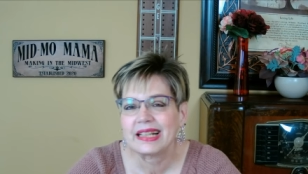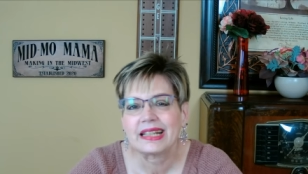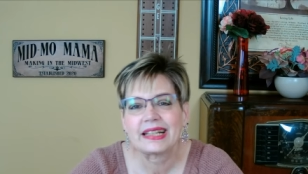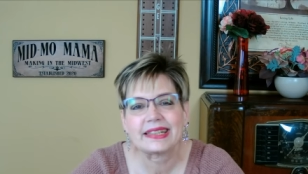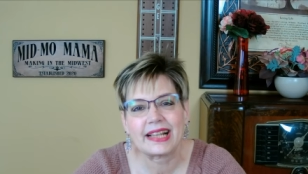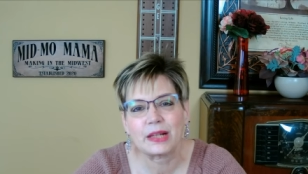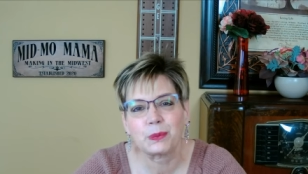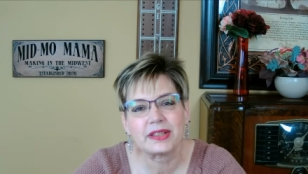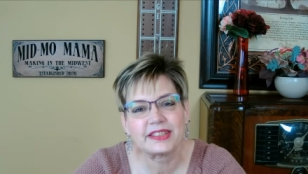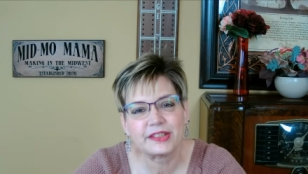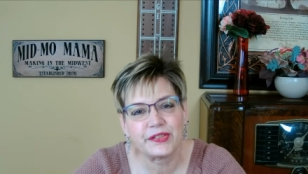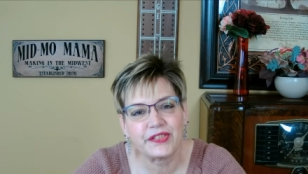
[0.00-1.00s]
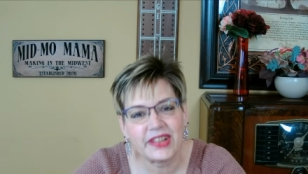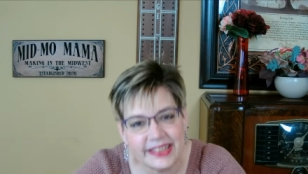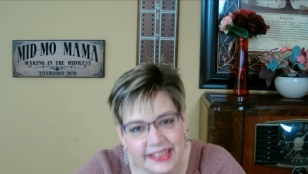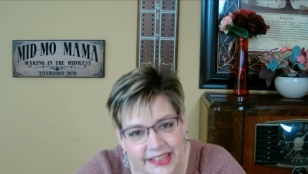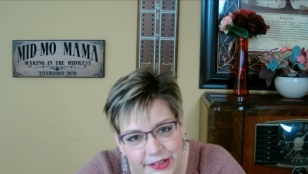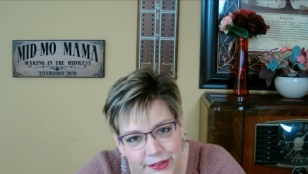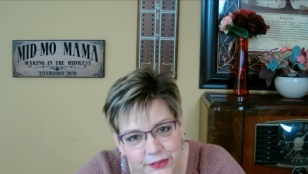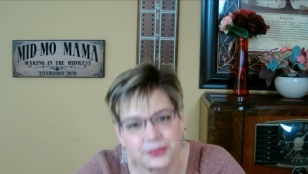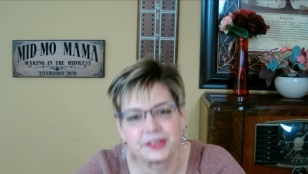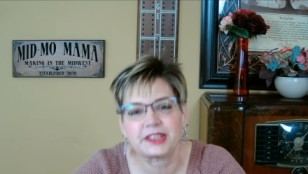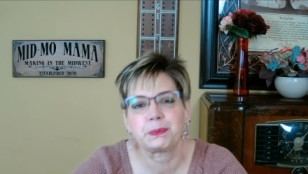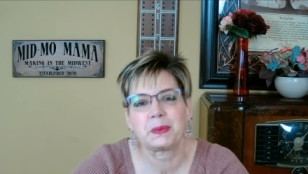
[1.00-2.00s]
And I want to thank you
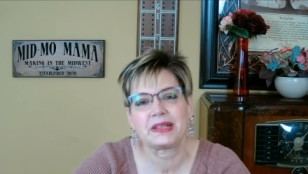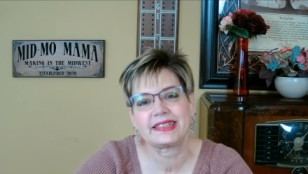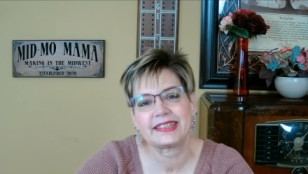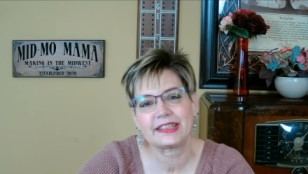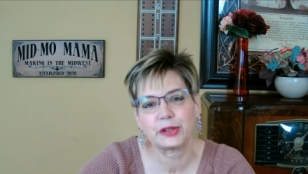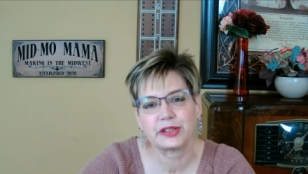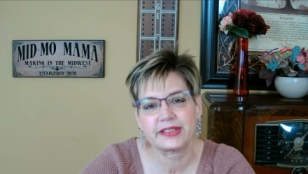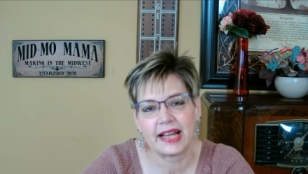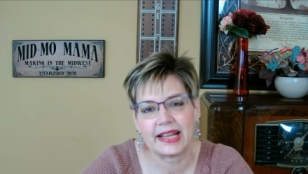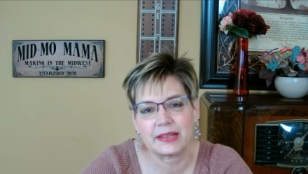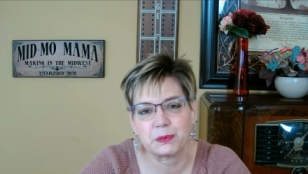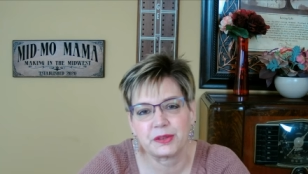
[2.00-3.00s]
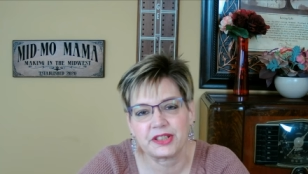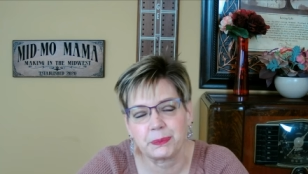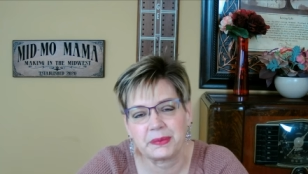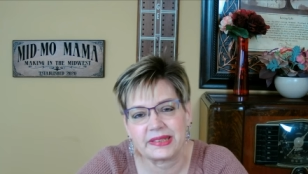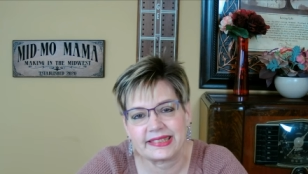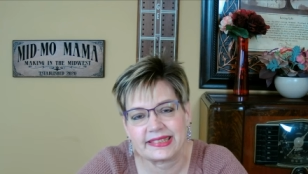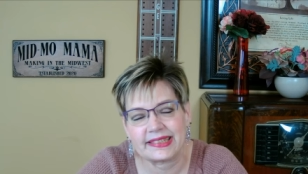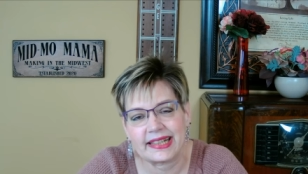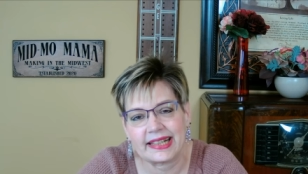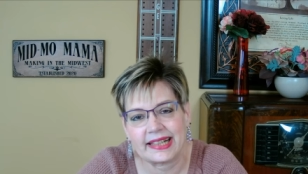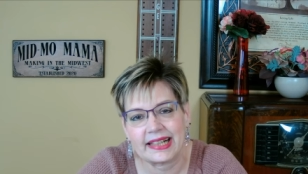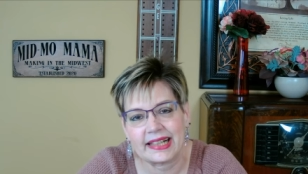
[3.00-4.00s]
for spending your time with me
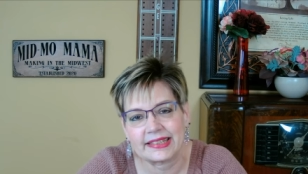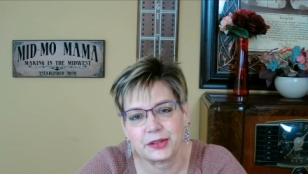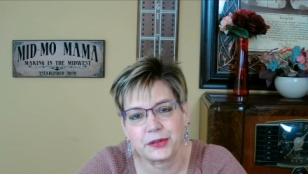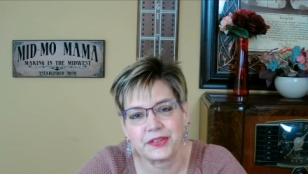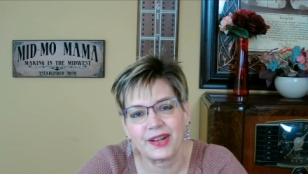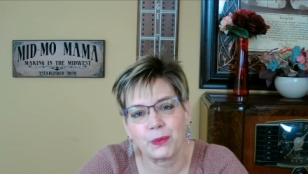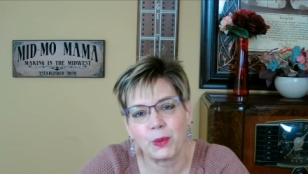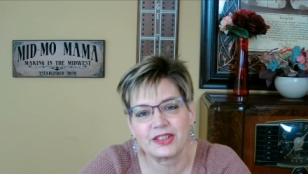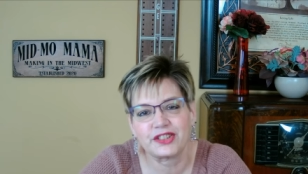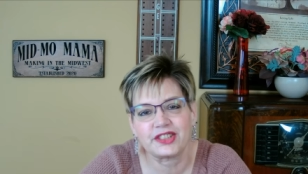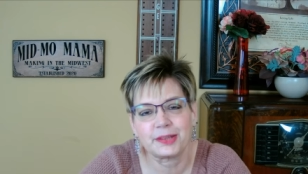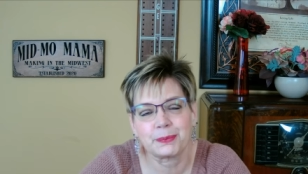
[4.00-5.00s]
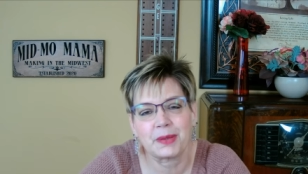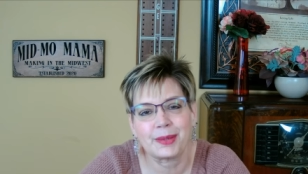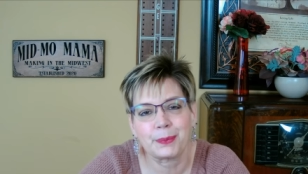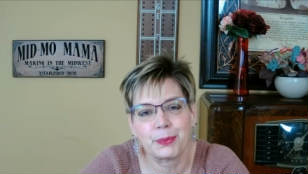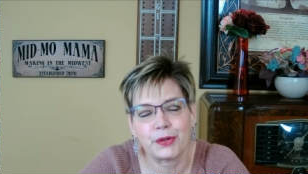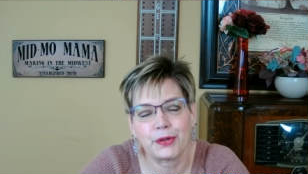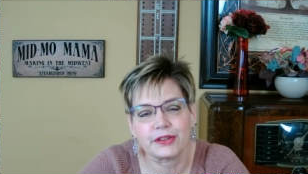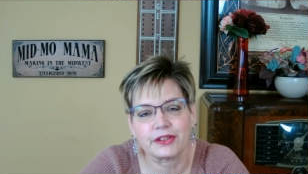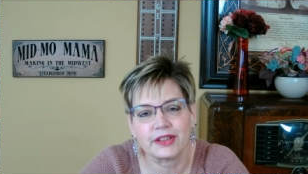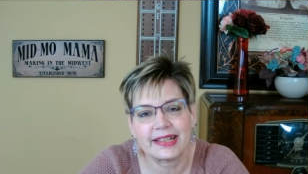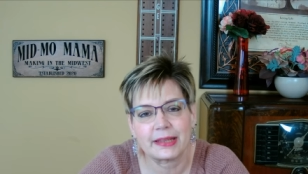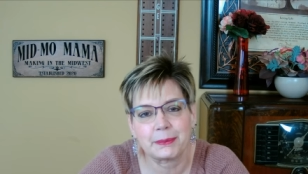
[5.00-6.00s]
today. I know that watching my
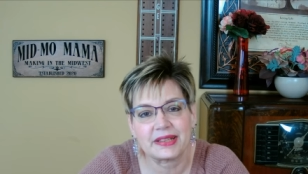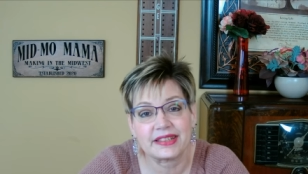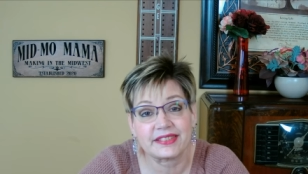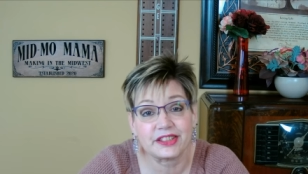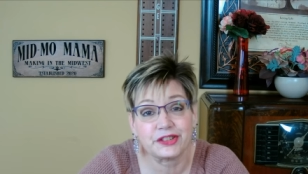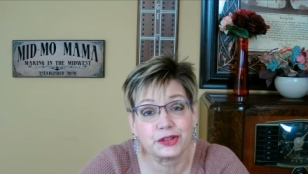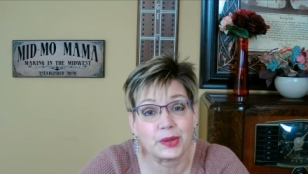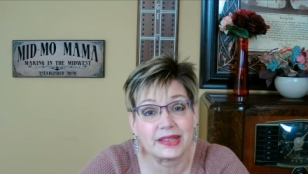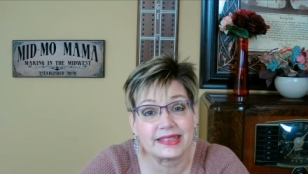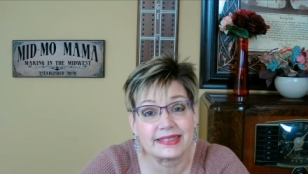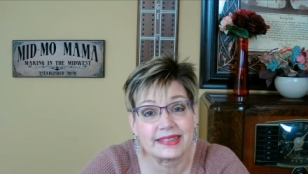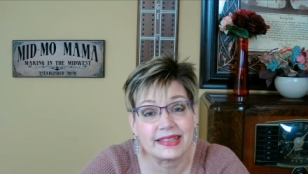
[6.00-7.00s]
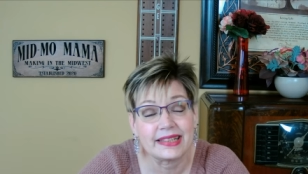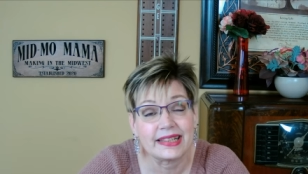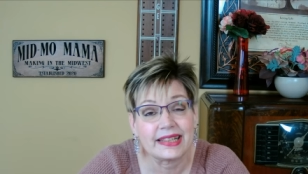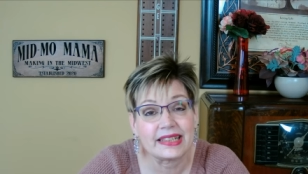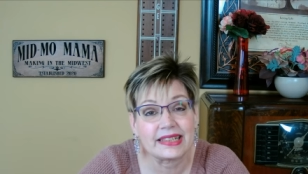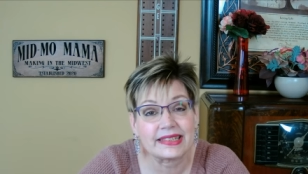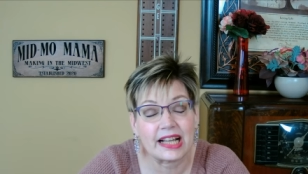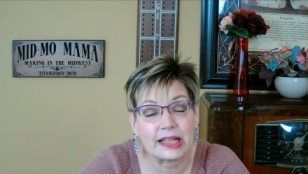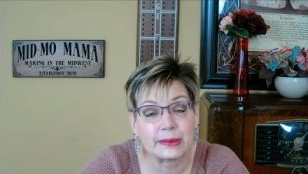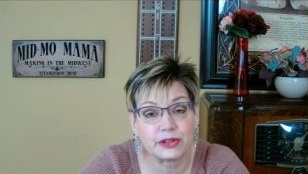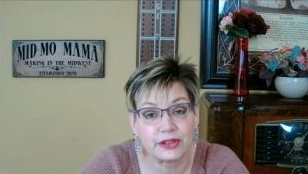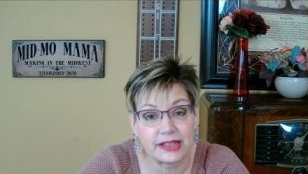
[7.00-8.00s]
program is a choice, and I
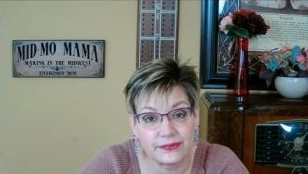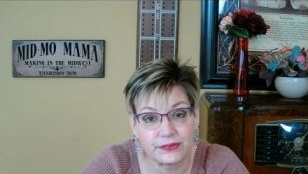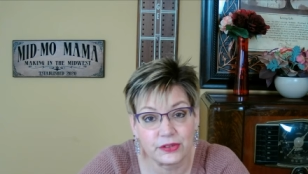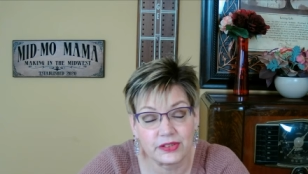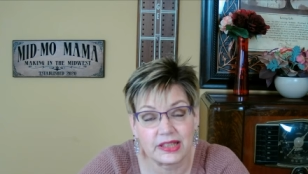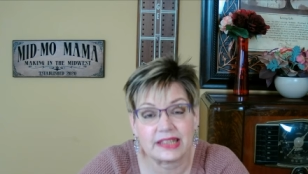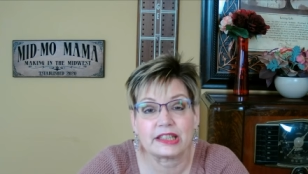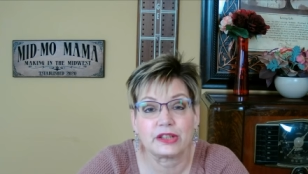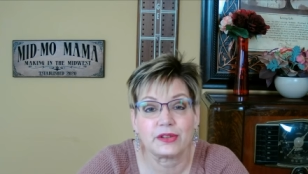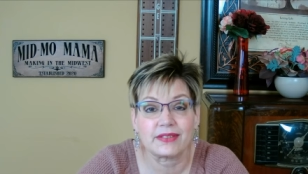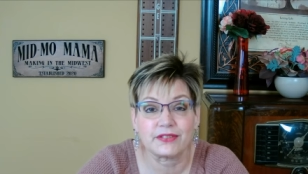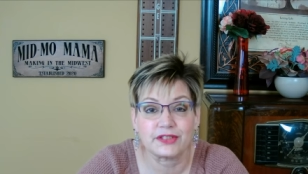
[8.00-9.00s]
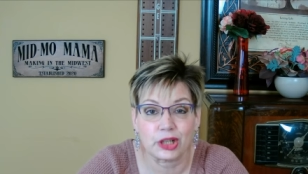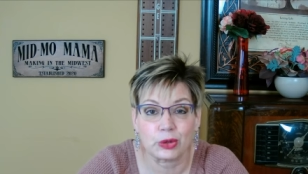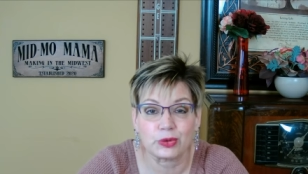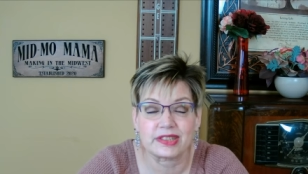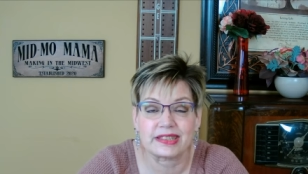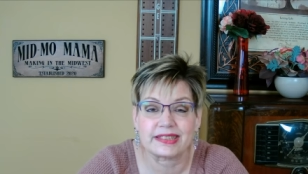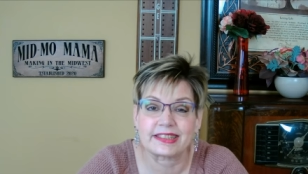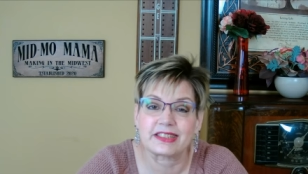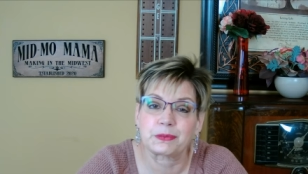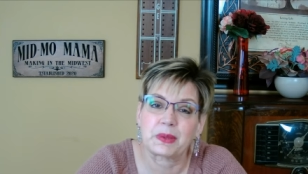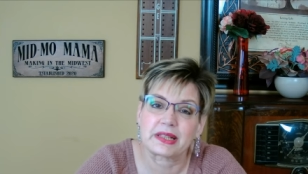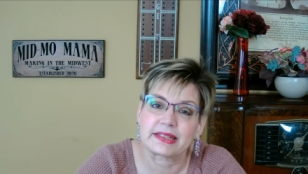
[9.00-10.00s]
am grateful that you have chosen to
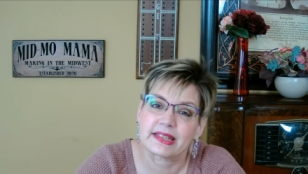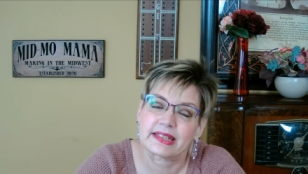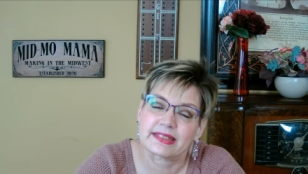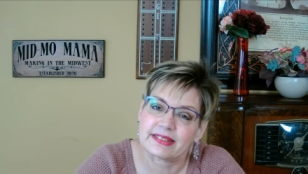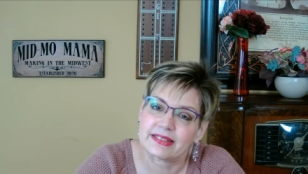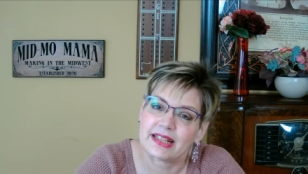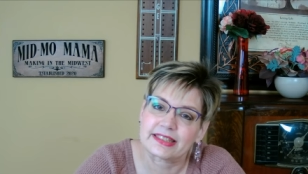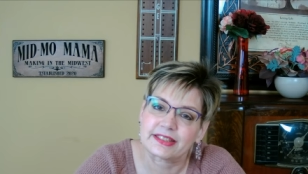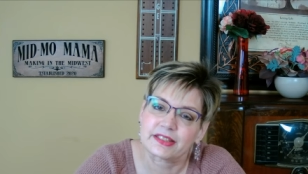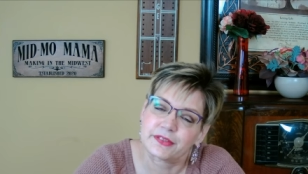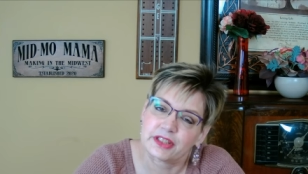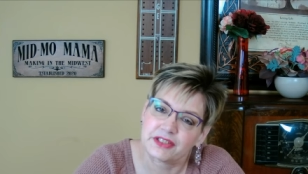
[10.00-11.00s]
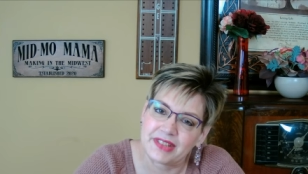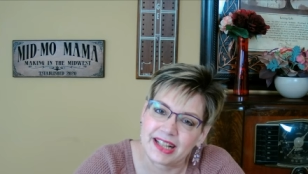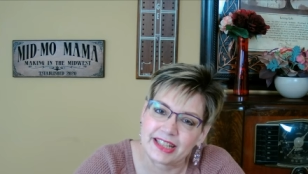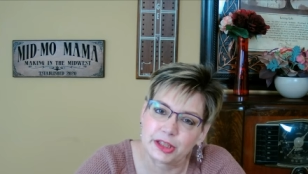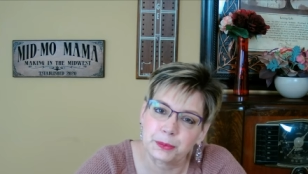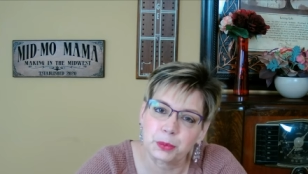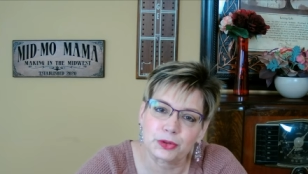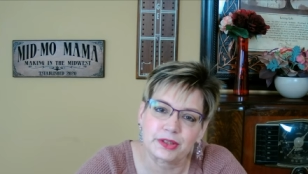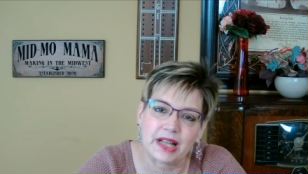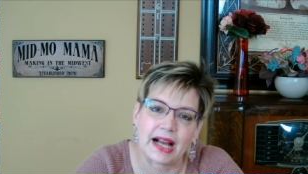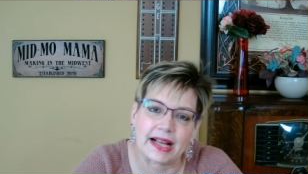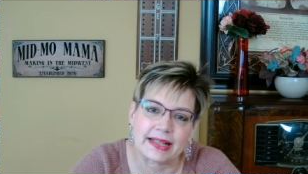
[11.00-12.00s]
spend a slice of your valuable
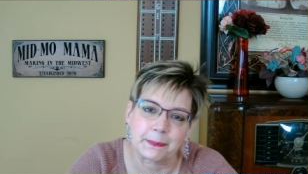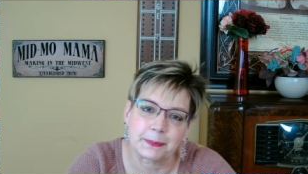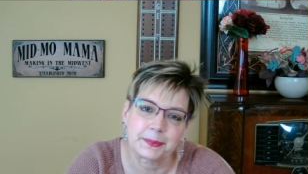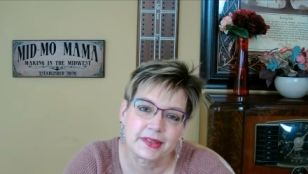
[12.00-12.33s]
time